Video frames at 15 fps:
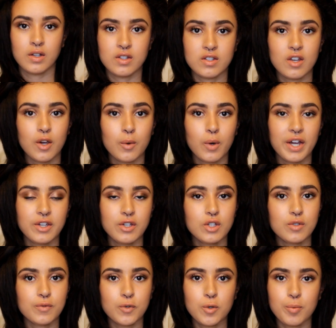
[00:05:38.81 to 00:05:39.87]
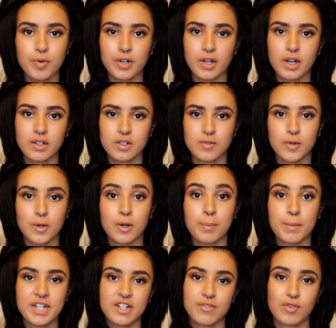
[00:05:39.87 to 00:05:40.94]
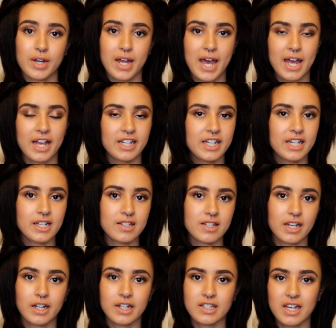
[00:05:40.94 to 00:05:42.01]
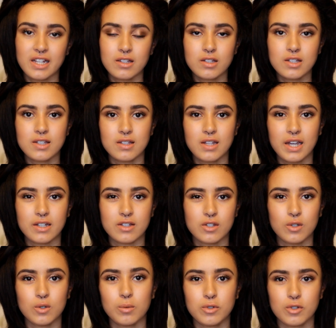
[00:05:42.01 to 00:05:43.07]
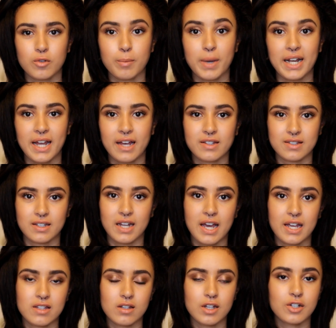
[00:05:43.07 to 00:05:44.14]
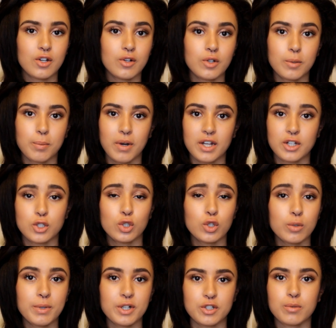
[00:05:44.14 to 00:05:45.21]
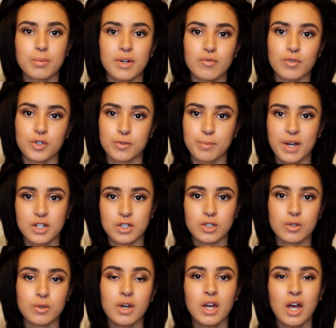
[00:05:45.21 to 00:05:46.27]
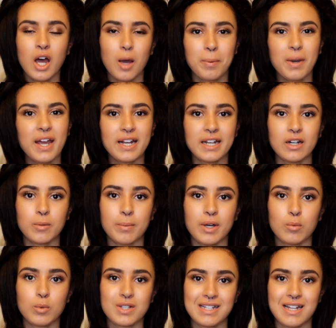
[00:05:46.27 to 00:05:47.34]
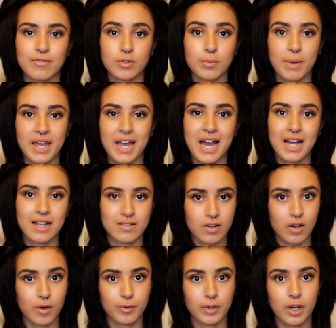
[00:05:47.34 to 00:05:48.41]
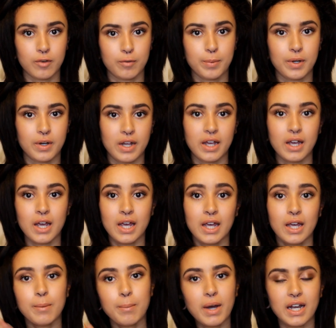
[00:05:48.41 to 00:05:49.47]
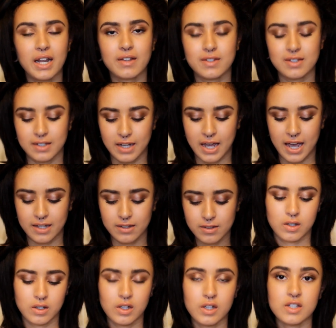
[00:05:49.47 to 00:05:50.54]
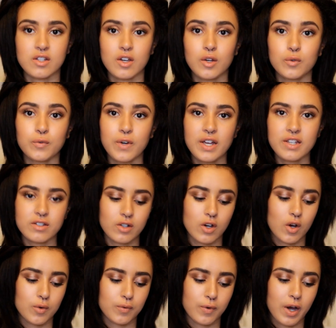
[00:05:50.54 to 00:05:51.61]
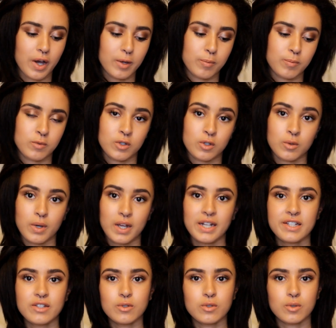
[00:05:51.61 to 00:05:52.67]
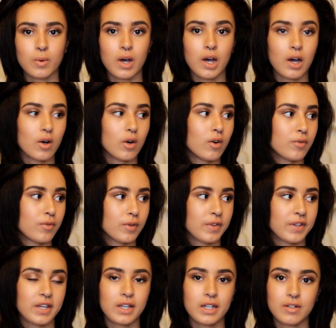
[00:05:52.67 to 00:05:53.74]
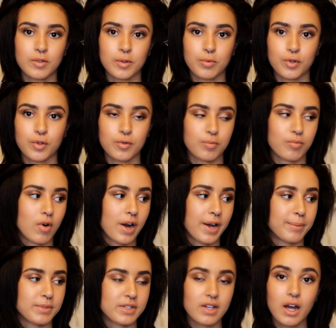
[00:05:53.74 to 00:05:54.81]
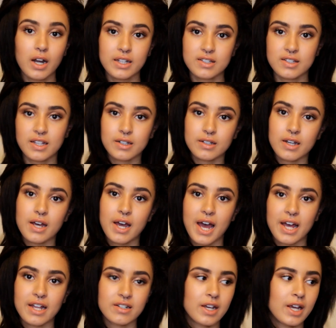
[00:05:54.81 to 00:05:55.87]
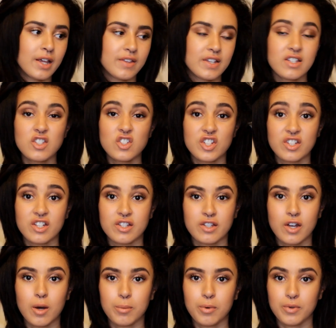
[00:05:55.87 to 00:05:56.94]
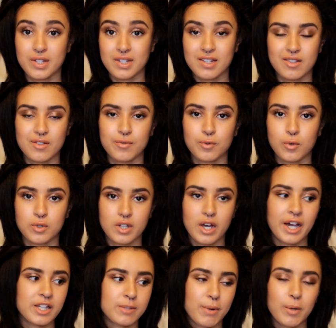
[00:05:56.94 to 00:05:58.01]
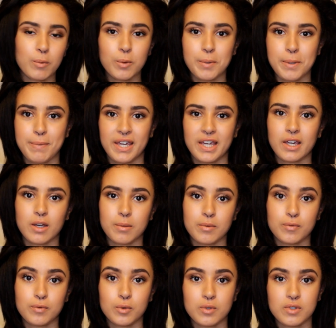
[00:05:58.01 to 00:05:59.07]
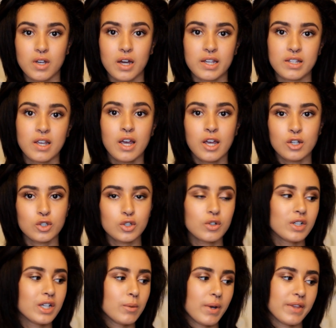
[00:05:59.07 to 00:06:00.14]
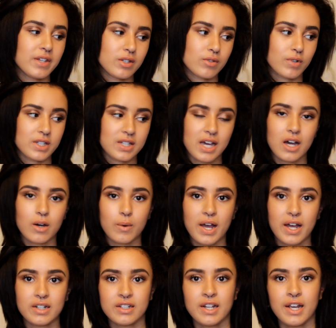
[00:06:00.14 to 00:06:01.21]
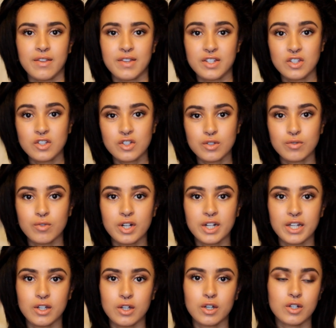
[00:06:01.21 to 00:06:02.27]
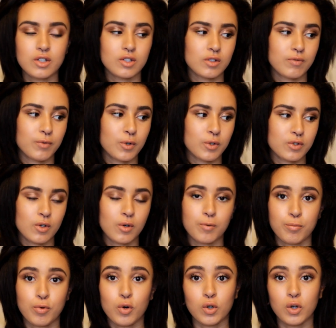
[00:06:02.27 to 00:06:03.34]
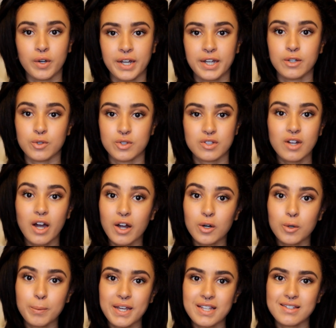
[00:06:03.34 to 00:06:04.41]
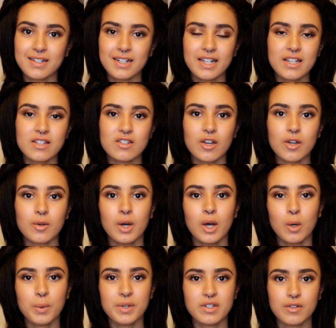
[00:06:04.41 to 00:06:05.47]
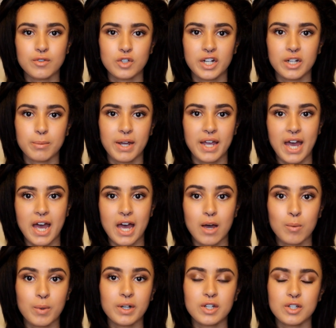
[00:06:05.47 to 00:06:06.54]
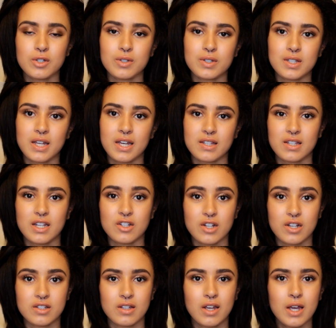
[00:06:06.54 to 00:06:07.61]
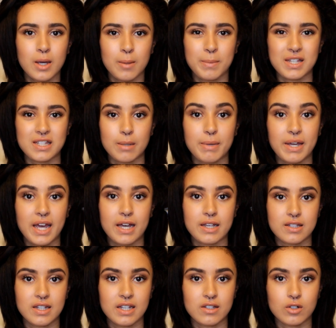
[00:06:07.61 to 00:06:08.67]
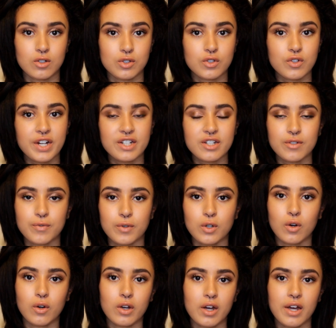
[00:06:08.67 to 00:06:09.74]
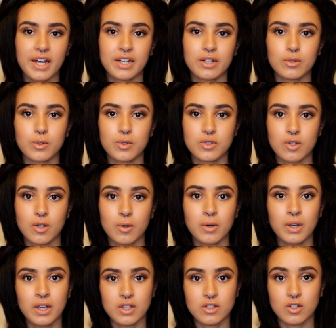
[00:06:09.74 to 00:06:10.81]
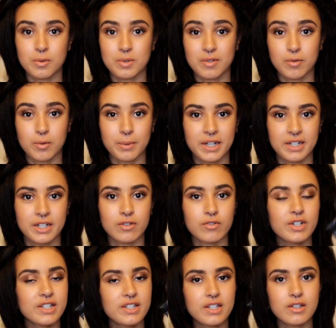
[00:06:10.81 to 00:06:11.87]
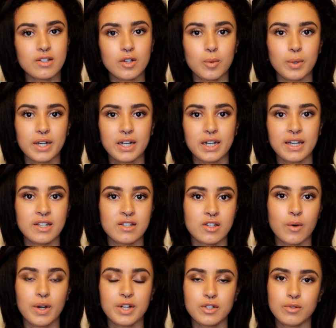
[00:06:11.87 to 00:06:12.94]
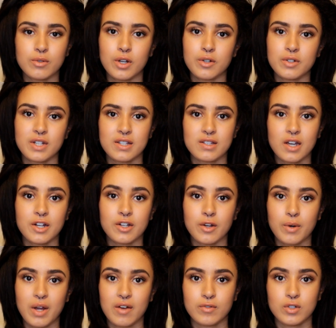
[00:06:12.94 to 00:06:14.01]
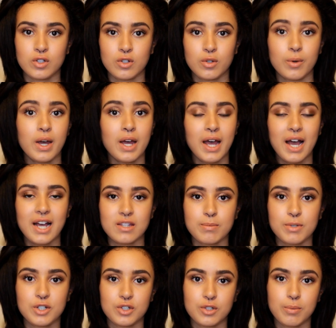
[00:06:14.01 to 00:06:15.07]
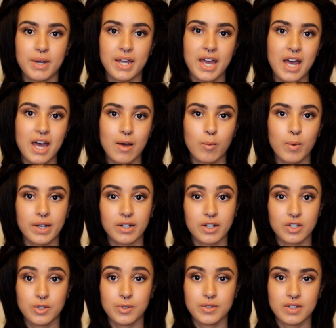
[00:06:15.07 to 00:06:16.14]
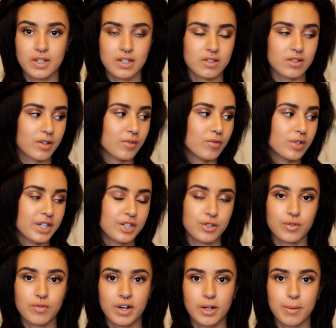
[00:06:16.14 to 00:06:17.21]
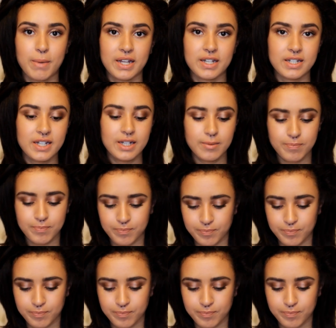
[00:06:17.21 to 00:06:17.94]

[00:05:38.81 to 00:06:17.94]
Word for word: So I use four products for my different hair needs and I tend to stick to sort of my lengths and ends. I don't apply too much to my roots but I do apply a little bit what's left on my hands after I've put it in my lengths and ends. So first off I do a little square of the Living Proof Prime Style Extender and this is just a sample, this isn't the full size but I will be picking up the full size shortly when this runs out and this is just really good for sort prolonging your style basically so once I've straightened my hair when I use this it just means that my hair stays a lot straighter for longer and it also stops it from getting greasy so quickly so I do notice that I don't have to do as much to my hair when I use this so I really do recommend it.